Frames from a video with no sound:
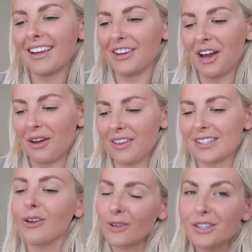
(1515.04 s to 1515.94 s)
you know,
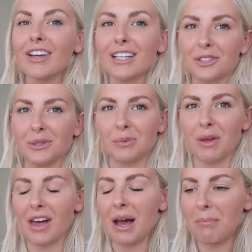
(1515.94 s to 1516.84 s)
there's lots of issues
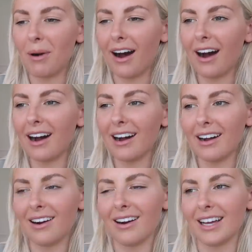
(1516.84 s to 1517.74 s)
with it, but
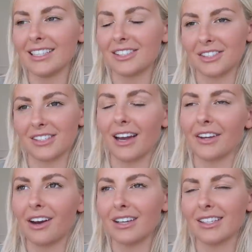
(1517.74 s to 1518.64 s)
oh, it's just
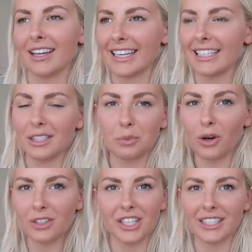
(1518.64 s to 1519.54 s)
like nice, like easy
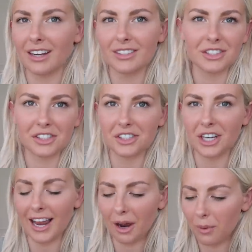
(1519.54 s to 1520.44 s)
watching, like to just
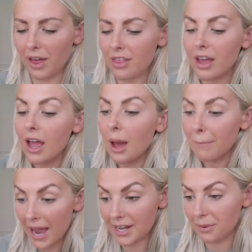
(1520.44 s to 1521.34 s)
chill out with.
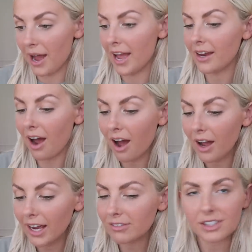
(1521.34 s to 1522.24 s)
But anyway,
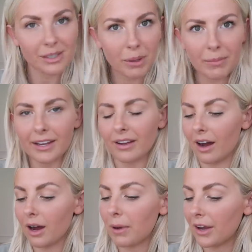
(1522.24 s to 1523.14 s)
I have just done my
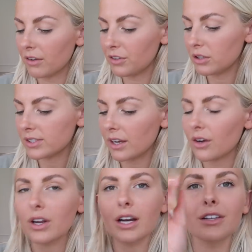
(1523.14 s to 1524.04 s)
makeup and I've used Iconic